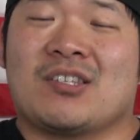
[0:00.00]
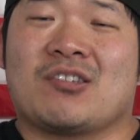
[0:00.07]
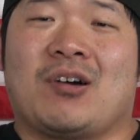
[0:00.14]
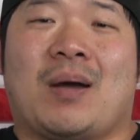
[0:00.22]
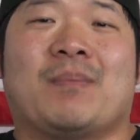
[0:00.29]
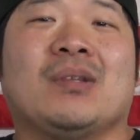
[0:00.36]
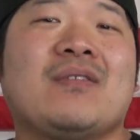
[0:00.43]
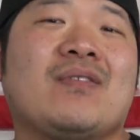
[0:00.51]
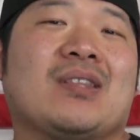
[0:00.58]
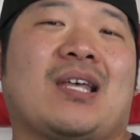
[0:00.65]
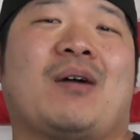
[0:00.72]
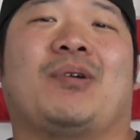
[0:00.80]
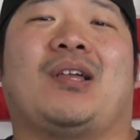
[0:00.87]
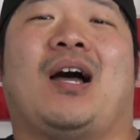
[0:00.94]
so I'm leaving
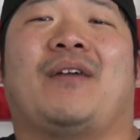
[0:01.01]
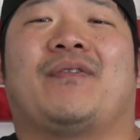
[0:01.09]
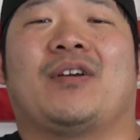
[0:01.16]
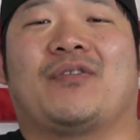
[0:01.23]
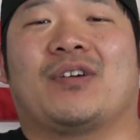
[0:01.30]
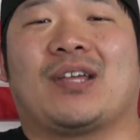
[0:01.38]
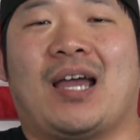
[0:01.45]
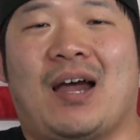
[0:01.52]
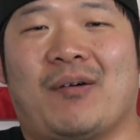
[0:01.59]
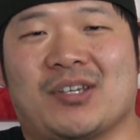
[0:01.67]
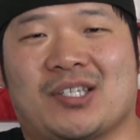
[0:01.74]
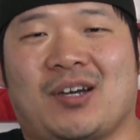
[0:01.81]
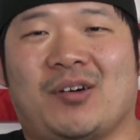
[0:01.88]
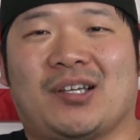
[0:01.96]
that one off here for now and
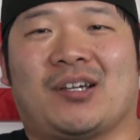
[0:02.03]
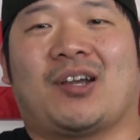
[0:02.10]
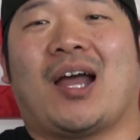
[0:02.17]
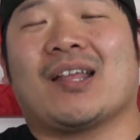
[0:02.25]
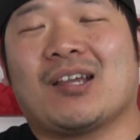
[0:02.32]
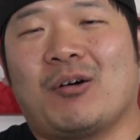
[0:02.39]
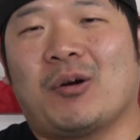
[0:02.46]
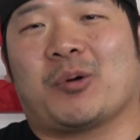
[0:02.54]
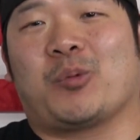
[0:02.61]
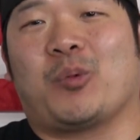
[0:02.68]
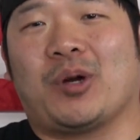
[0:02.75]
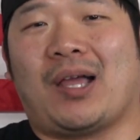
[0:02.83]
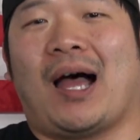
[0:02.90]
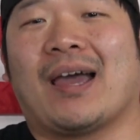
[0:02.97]
just kind of going with
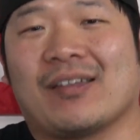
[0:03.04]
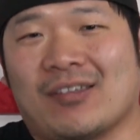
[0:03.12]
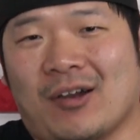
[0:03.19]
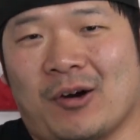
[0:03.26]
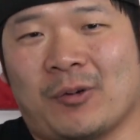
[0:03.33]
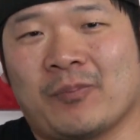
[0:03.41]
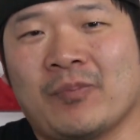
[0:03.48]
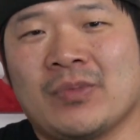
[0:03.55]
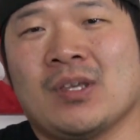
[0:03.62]
what I know.